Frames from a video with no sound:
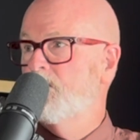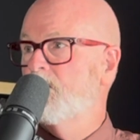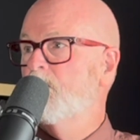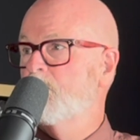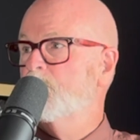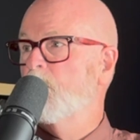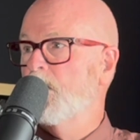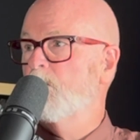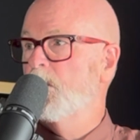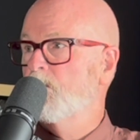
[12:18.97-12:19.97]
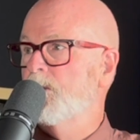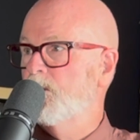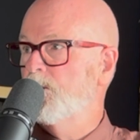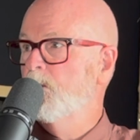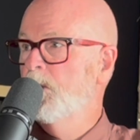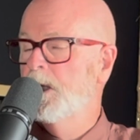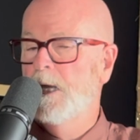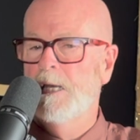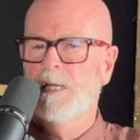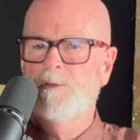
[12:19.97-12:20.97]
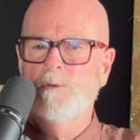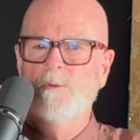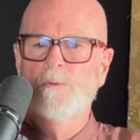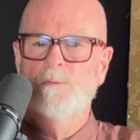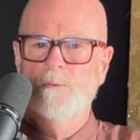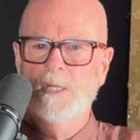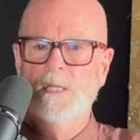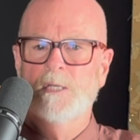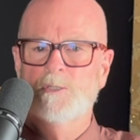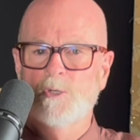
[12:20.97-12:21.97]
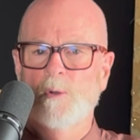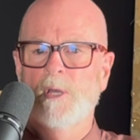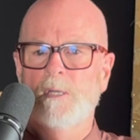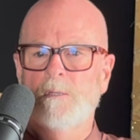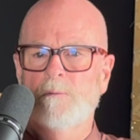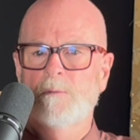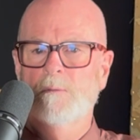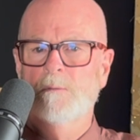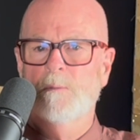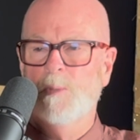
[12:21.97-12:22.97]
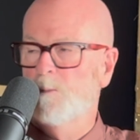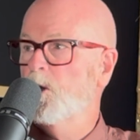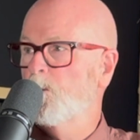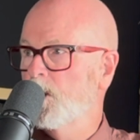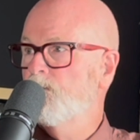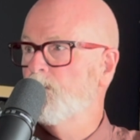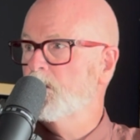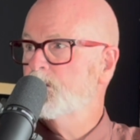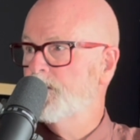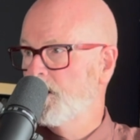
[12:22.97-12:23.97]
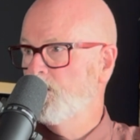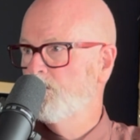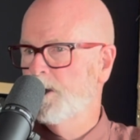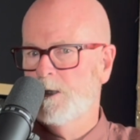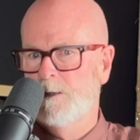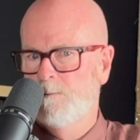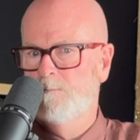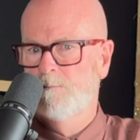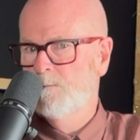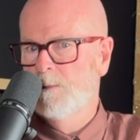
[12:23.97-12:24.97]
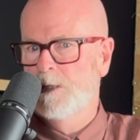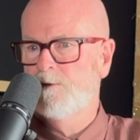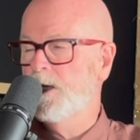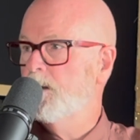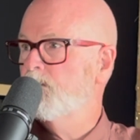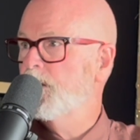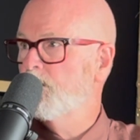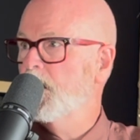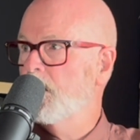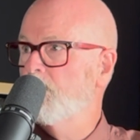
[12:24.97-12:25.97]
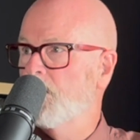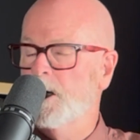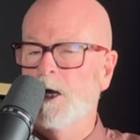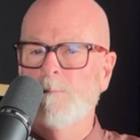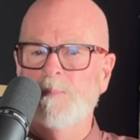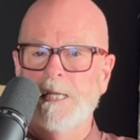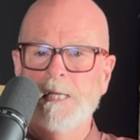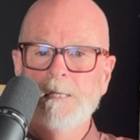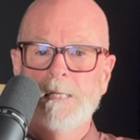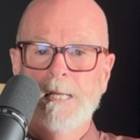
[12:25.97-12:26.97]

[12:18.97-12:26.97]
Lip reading: do enjoy what we do, and I do really enjoy people who work for us. They're really my team. They're my company.